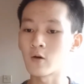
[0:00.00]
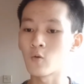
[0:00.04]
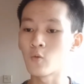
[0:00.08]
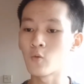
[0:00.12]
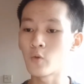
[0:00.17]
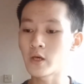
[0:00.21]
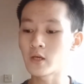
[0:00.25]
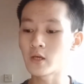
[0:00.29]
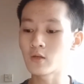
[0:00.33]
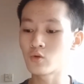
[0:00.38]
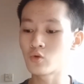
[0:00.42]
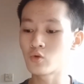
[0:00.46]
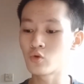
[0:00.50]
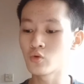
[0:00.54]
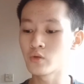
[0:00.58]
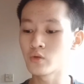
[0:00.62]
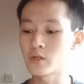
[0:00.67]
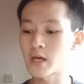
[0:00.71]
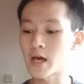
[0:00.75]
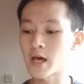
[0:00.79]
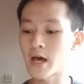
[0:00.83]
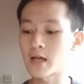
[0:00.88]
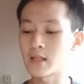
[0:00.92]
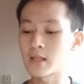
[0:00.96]
weak to
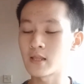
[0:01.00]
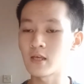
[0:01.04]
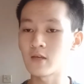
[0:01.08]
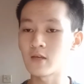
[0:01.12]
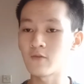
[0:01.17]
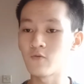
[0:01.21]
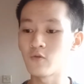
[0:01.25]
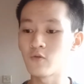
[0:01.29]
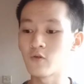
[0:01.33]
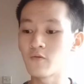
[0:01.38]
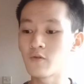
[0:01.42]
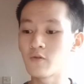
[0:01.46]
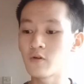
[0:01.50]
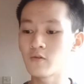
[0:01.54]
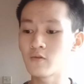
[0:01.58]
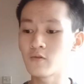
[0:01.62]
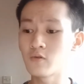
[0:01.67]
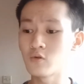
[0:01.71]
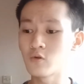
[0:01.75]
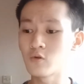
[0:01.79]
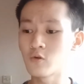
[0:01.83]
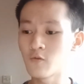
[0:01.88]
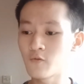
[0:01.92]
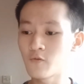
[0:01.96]
their
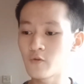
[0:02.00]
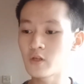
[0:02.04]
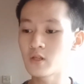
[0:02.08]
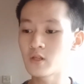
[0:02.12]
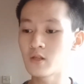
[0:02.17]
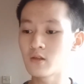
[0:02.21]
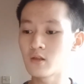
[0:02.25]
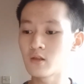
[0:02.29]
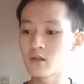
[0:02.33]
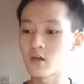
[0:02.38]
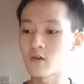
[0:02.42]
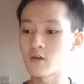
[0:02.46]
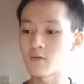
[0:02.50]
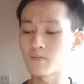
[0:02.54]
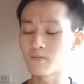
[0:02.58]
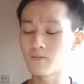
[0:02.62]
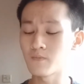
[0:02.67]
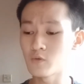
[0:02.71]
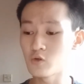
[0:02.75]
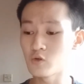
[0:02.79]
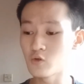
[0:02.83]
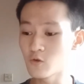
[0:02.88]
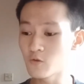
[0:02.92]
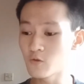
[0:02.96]

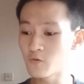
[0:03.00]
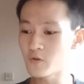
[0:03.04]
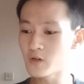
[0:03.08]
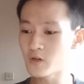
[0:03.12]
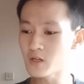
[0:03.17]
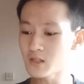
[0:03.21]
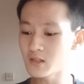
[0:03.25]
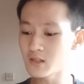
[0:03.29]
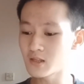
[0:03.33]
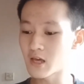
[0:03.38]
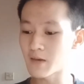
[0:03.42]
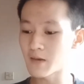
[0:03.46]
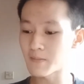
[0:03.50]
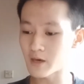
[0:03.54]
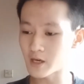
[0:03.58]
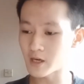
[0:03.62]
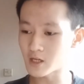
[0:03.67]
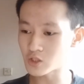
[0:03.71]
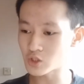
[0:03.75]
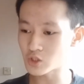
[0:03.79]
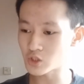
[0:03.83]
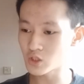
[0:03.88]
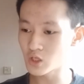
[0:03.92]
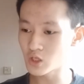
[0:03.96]
UV
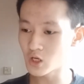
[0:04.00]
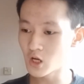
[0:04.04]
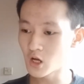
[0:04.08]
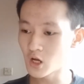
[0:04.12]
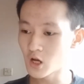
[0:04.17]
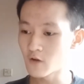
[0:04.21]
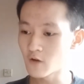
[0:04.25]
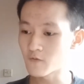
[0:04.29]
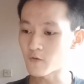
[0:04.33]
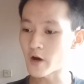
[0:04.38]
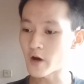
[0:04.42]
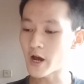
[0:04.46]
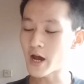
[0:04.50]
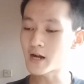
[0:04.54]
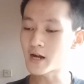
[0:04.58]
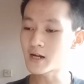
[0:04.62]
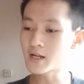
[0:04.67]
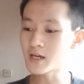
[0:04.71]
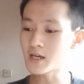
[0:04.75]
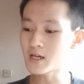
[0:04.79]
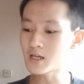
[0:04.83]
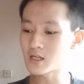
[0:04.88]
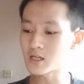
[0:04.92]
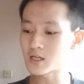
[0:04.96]
damage. For
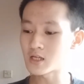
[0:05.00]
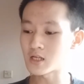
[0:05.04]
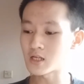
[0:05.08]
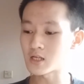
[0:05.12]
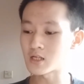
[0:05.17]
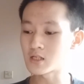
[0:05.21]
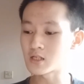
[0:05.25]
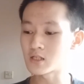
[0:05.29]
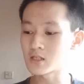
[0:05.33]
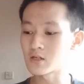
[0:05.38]
RNA is